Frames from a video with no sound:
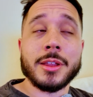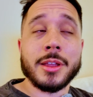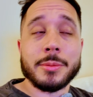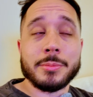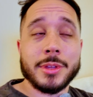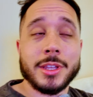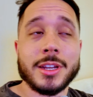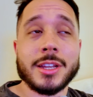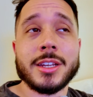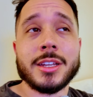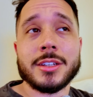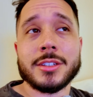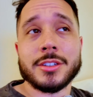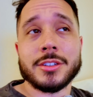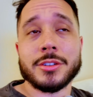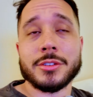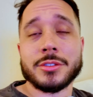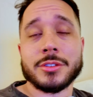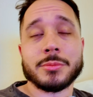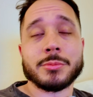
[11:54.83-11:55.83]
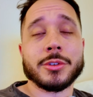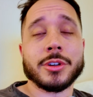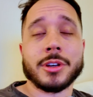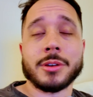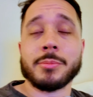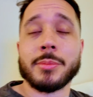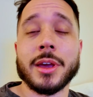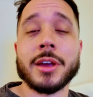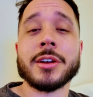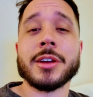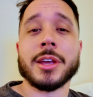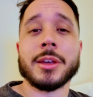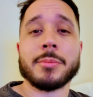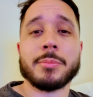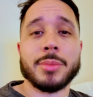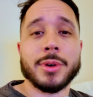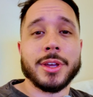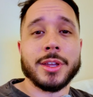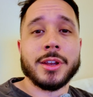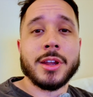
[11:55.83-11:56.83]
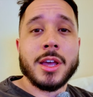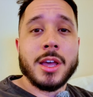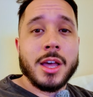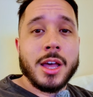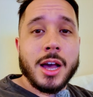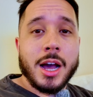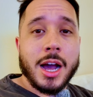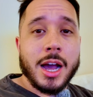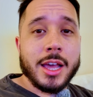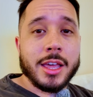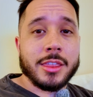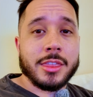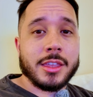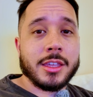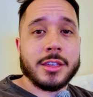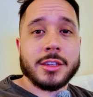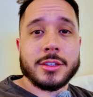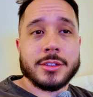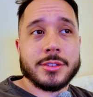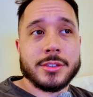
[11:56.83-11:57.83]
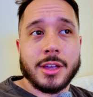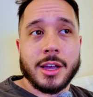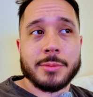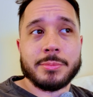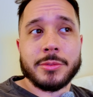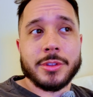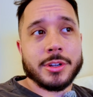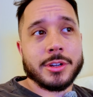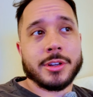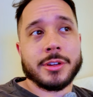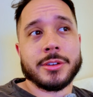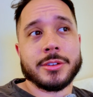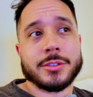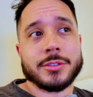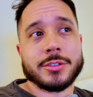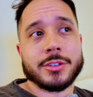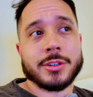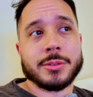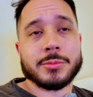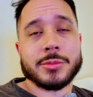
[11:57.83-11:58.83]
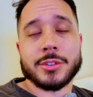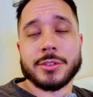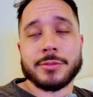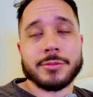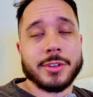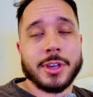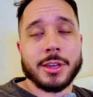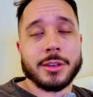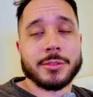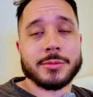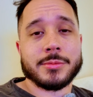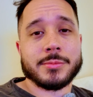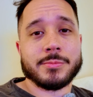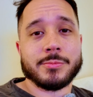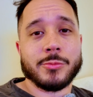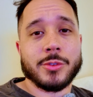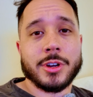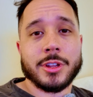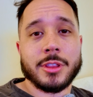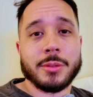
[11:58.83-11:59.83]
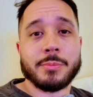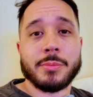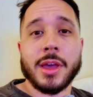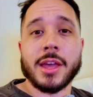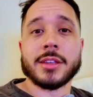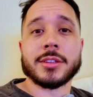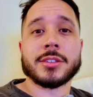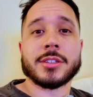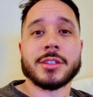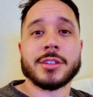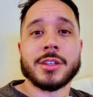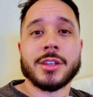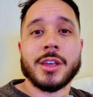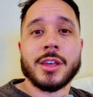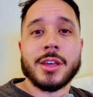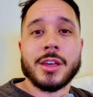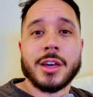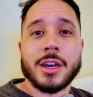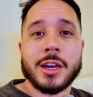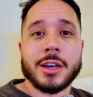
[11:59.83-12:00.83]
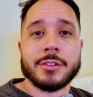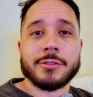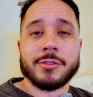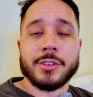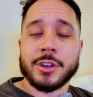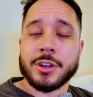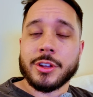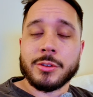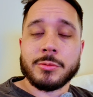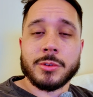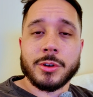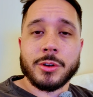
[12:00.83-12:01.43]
I mean, I need to do some more comparing, but I think it's up there in terms of like one of the best video